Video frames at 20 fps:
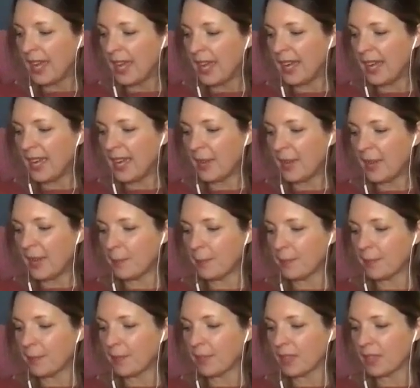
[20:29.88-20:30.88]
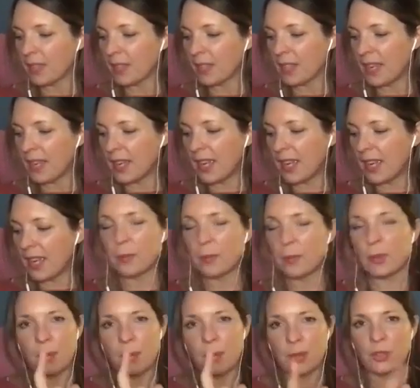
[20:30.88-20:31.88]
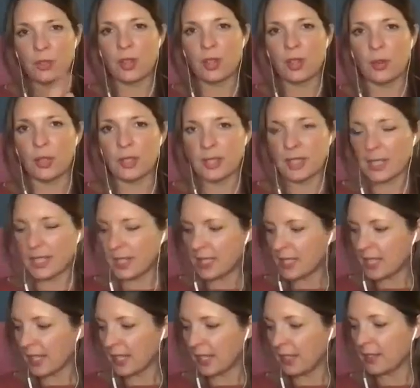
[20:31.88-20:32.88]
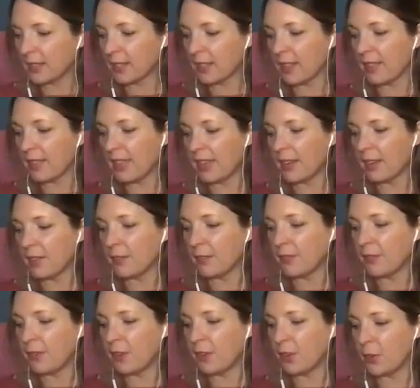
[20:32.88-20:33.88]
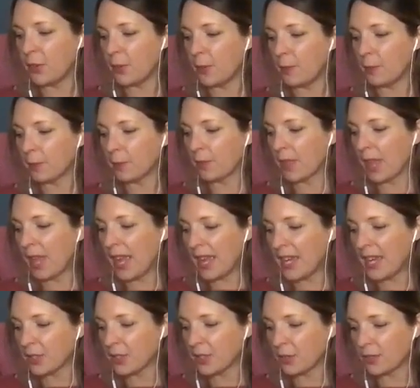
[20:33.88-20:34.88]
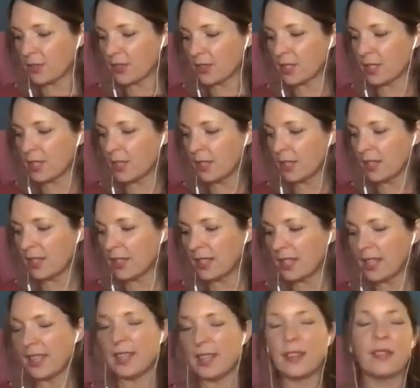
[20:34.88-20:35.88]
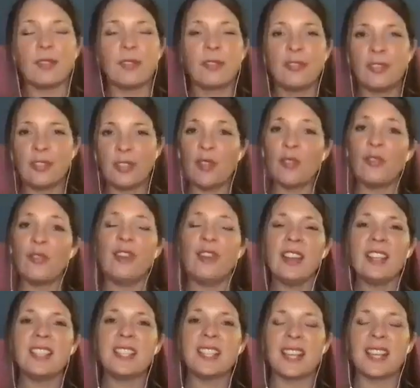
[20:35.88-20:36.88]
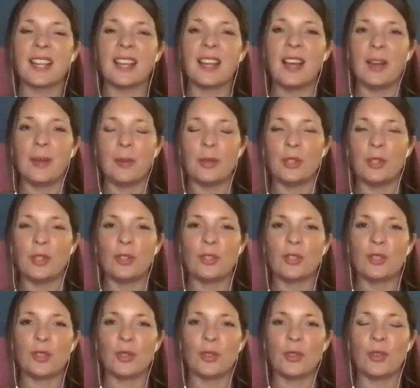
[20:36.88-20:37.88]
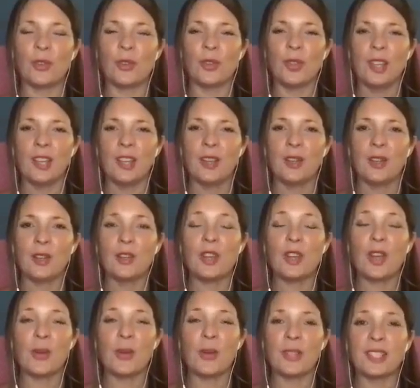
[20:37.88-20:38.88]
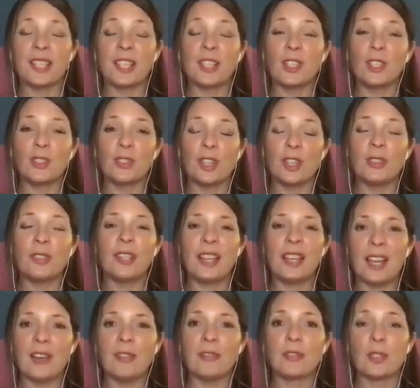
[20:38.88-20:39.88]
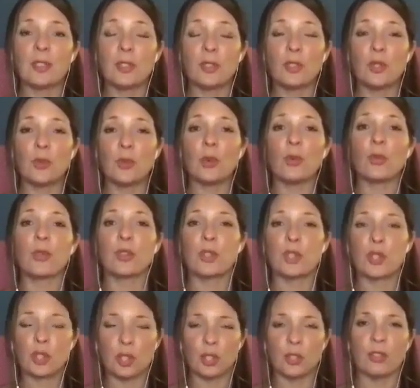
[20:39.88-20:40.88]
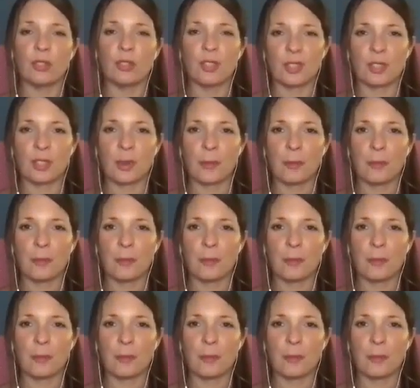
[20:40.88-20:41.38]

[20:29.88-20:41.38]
And we'll come on to the oils in a second. Then for adults, the first thing I want you to know is that you don't have to do all the shoulds.